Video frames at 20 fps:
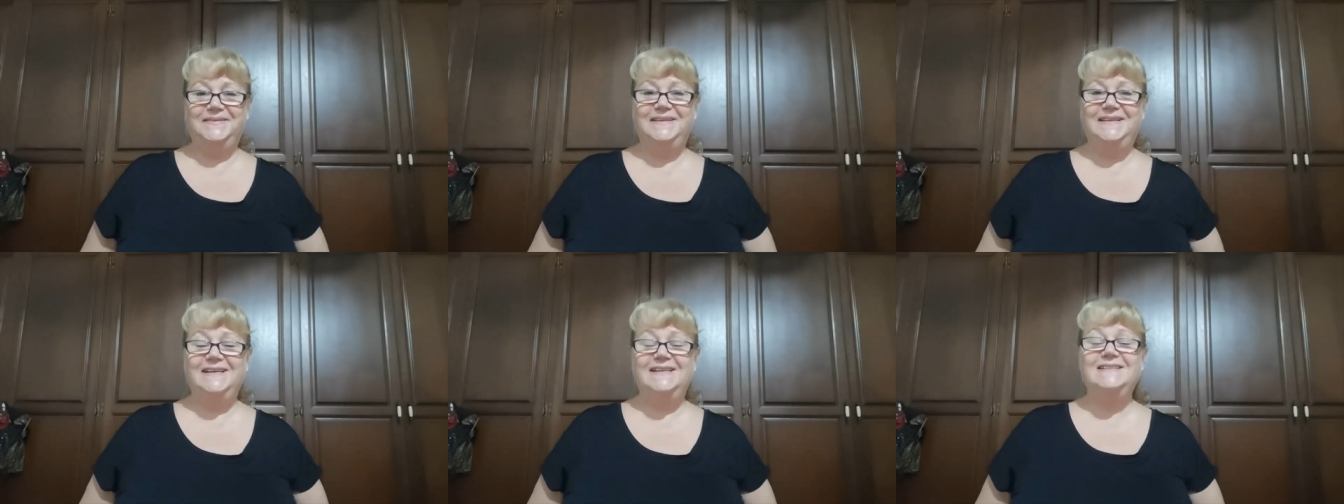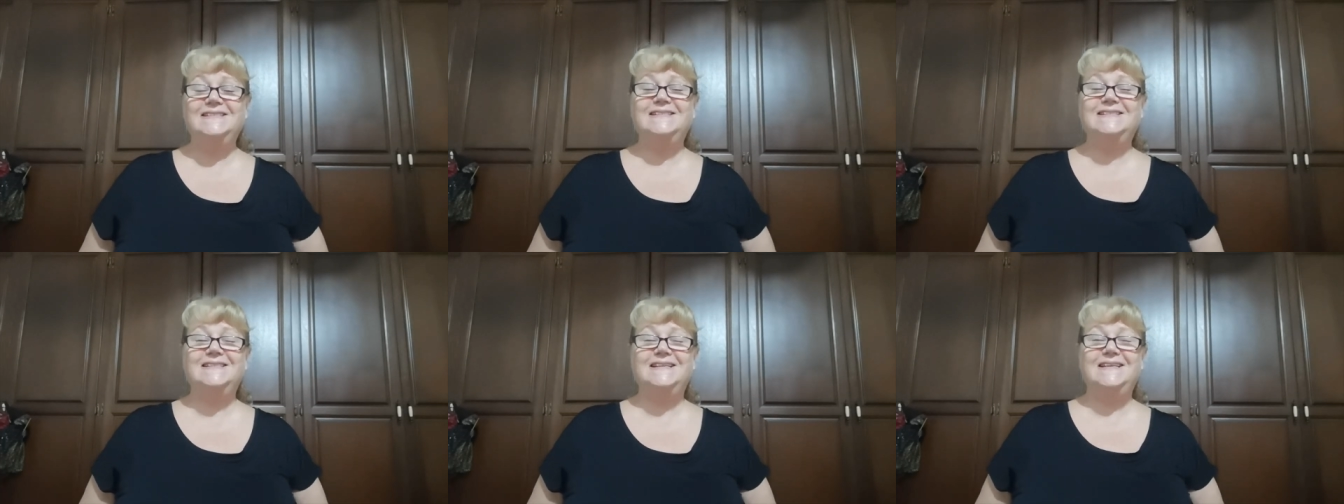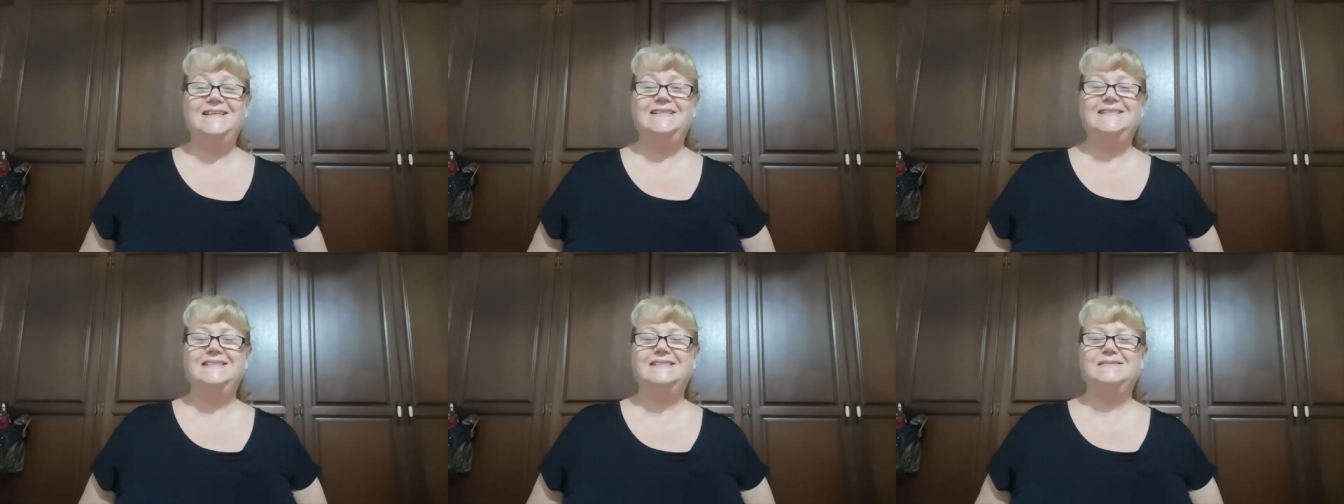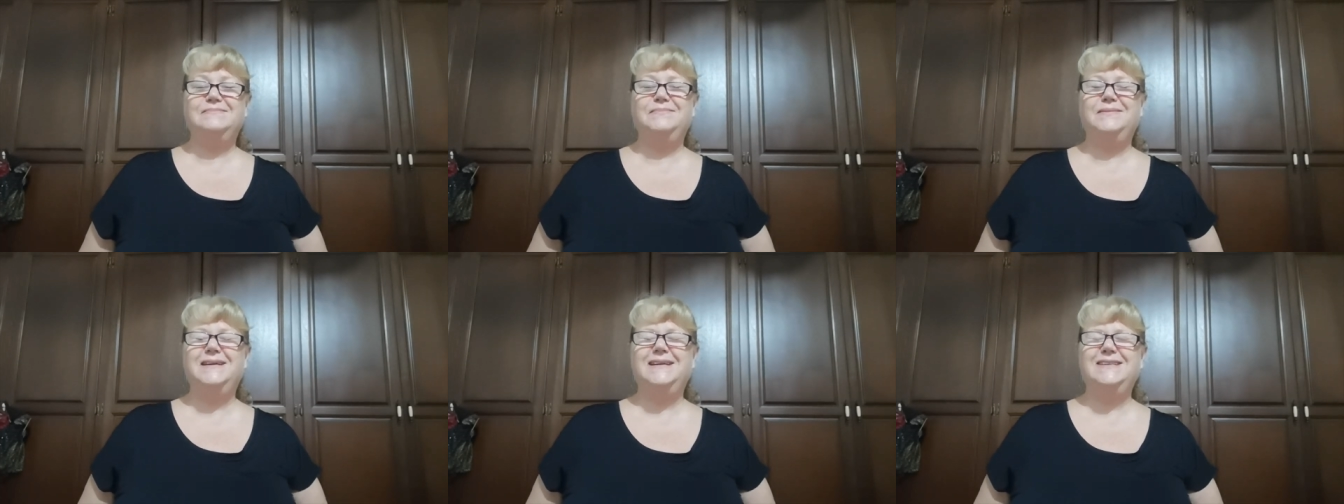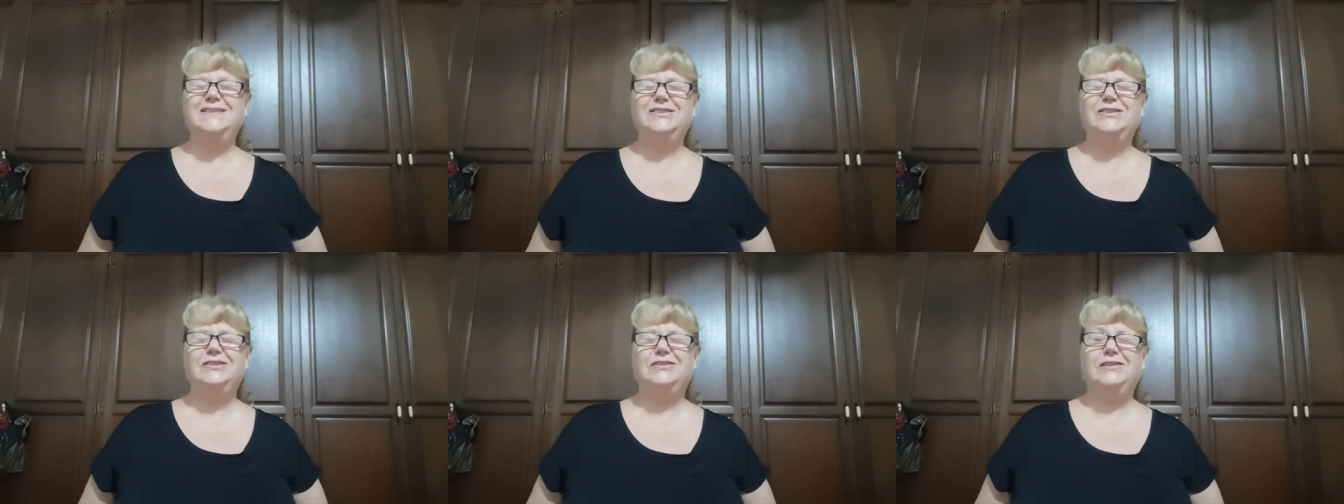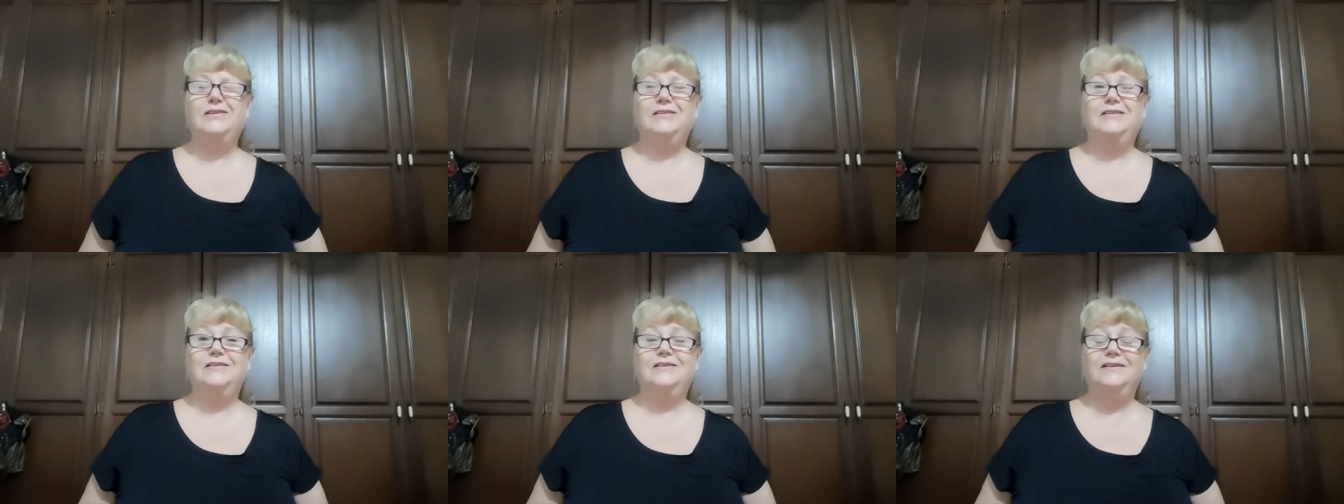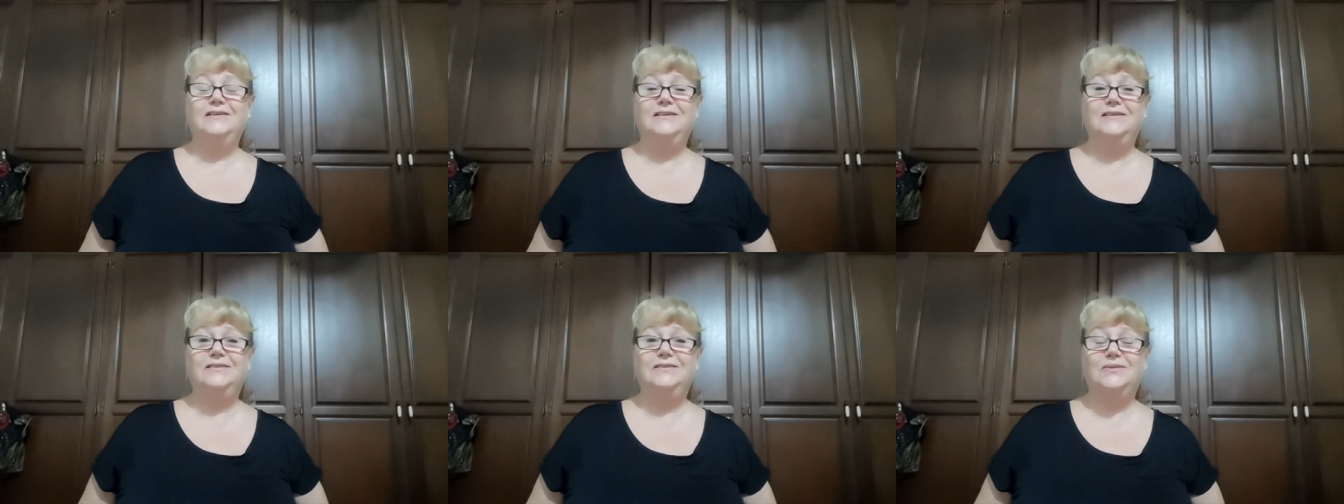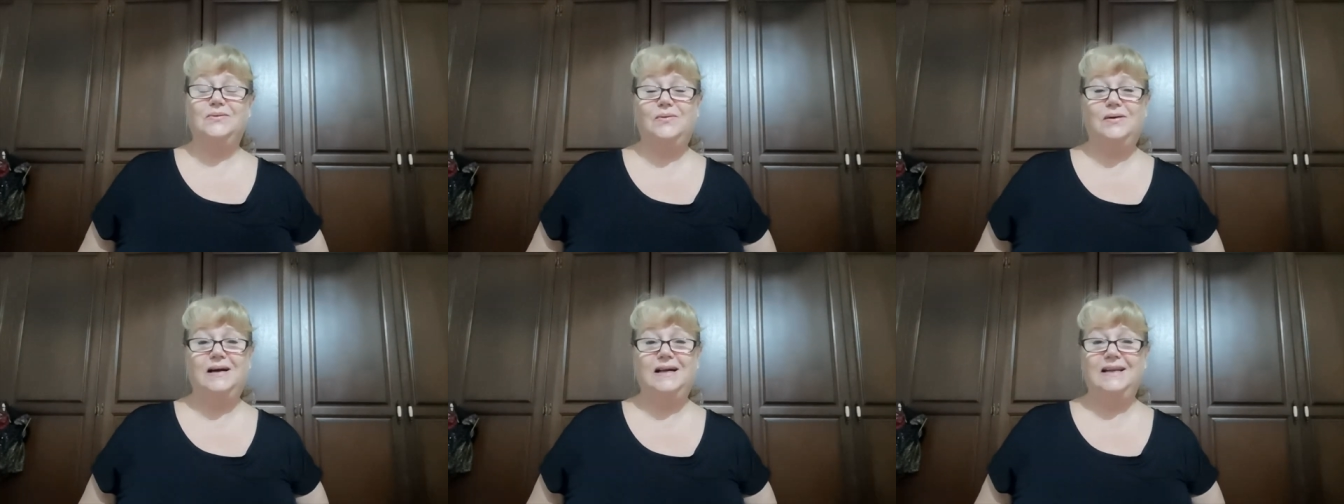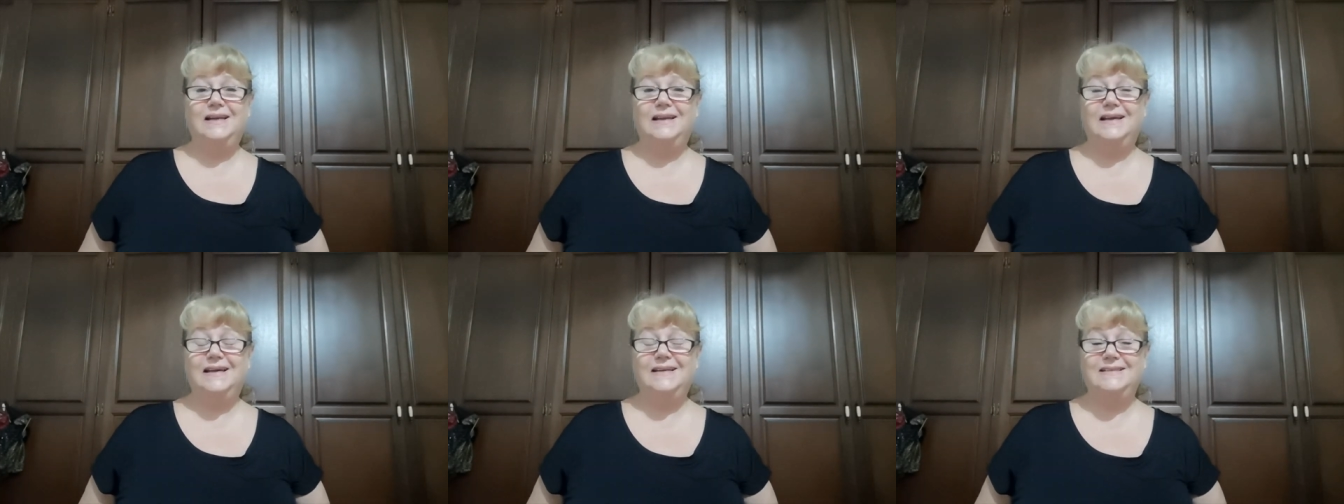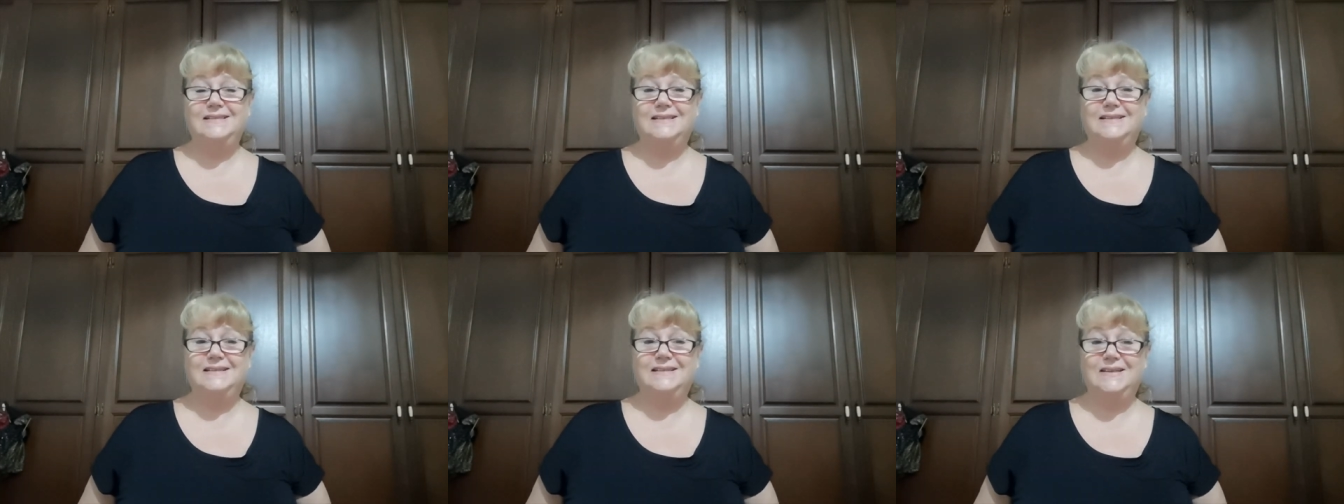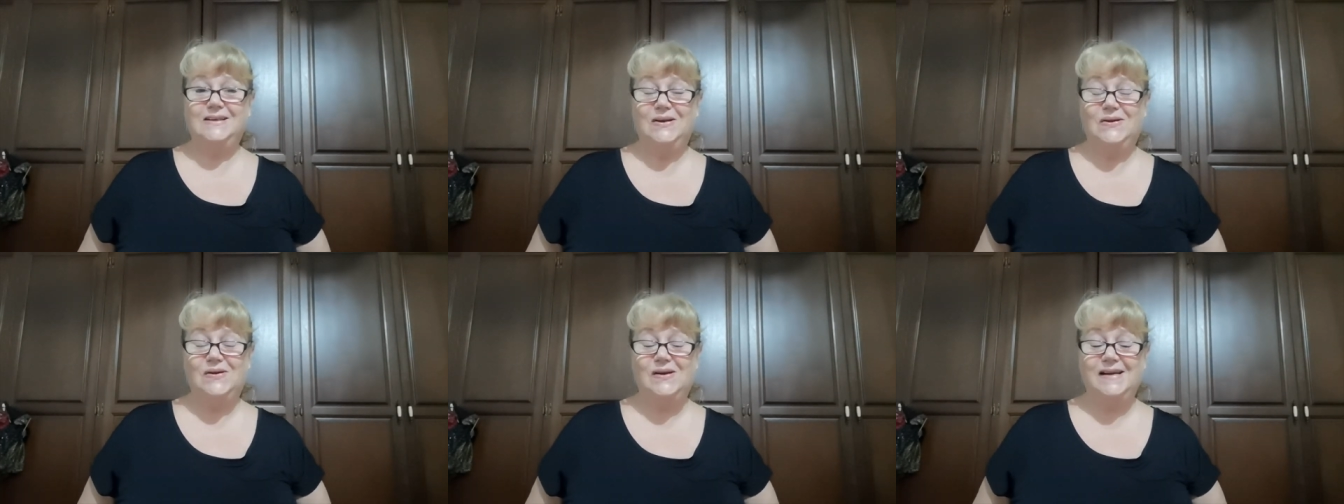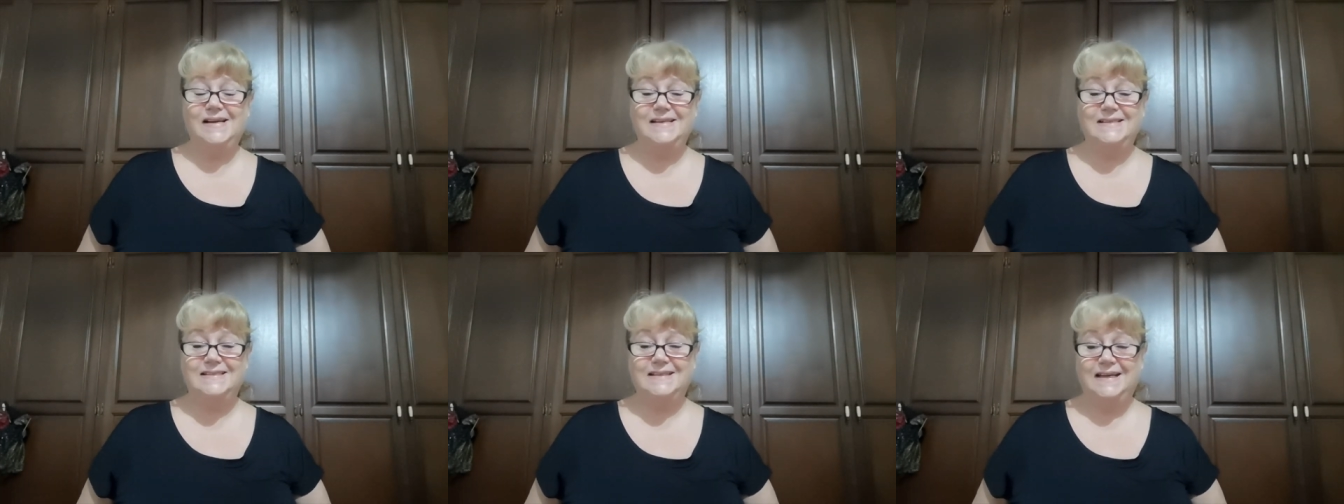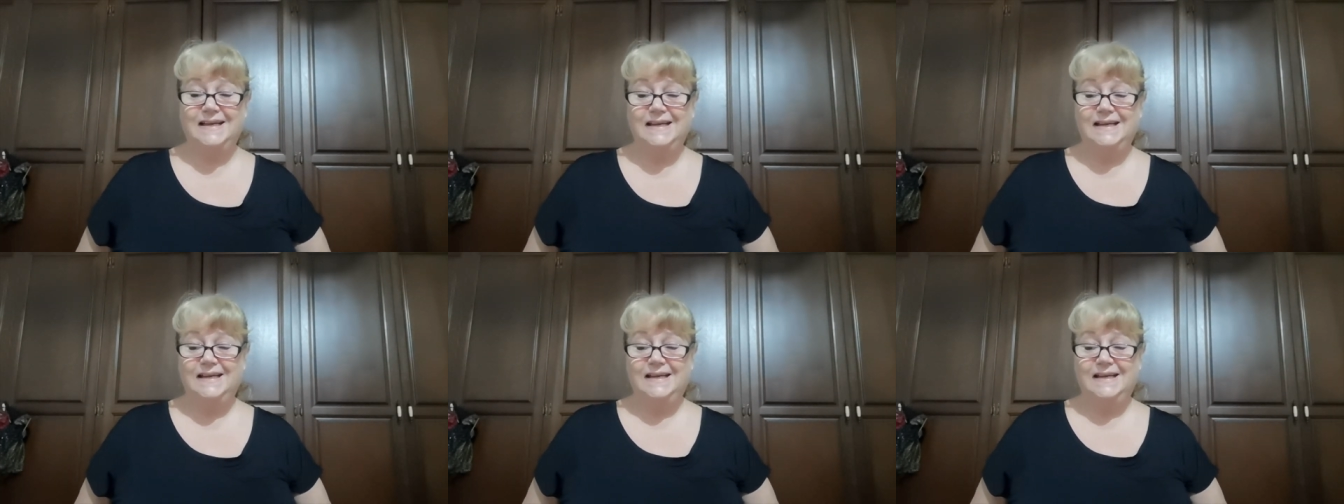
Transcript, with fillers: Yes, it's March the 3rd, quite late at night.